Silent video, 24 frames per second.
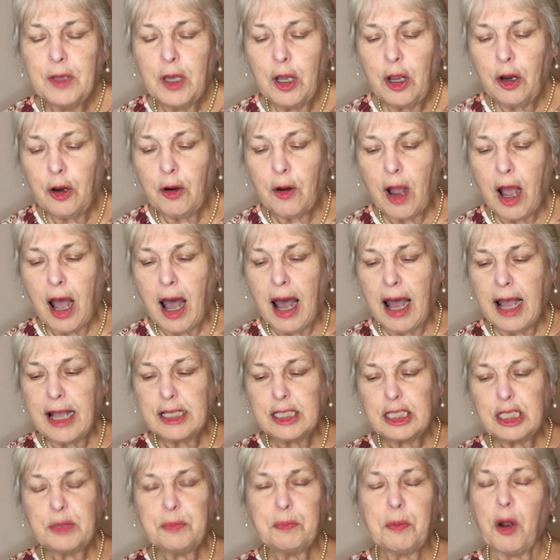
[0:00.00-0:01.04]
Her
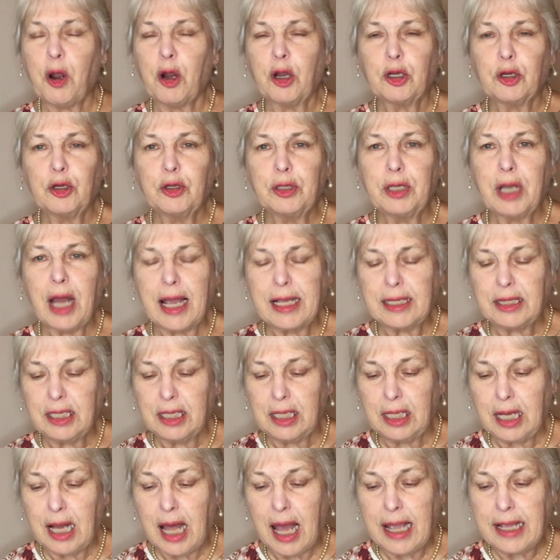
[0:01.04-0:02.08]
eyes sparkled like the
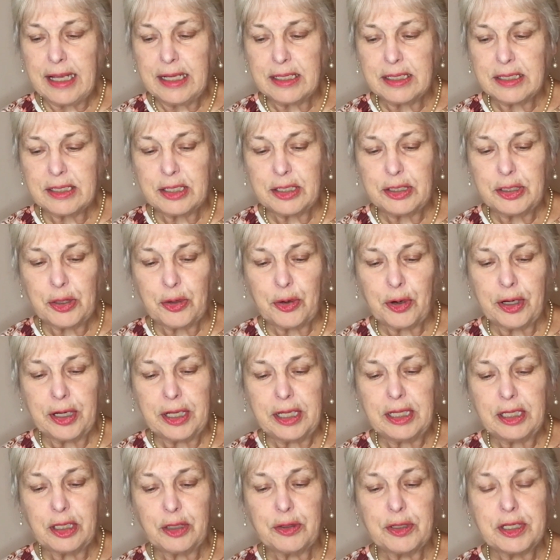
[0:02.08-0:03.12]
lights
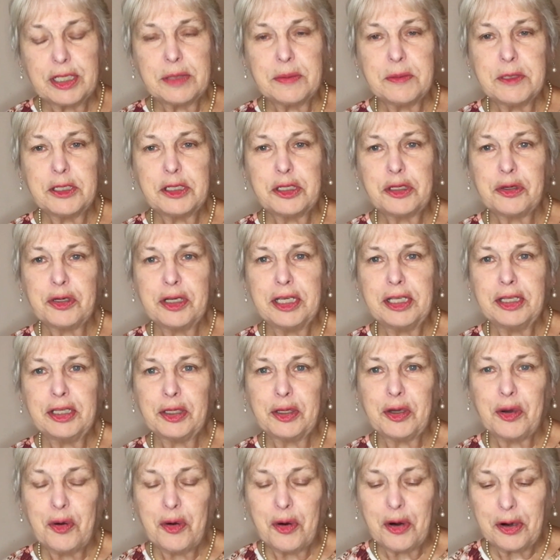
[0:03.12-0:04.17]
adorning the Christmas tree in the
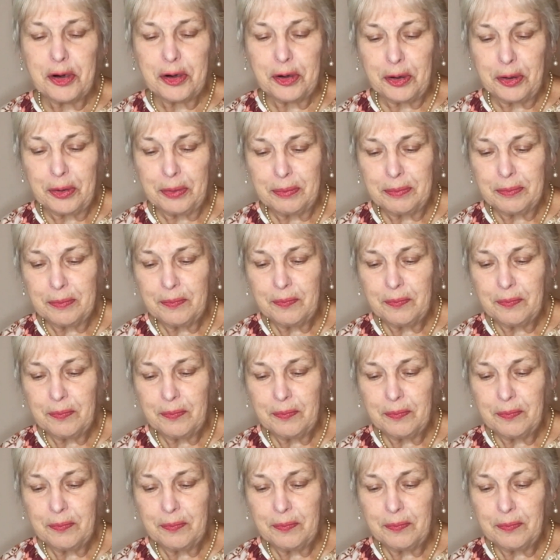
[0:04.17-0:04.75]
corner,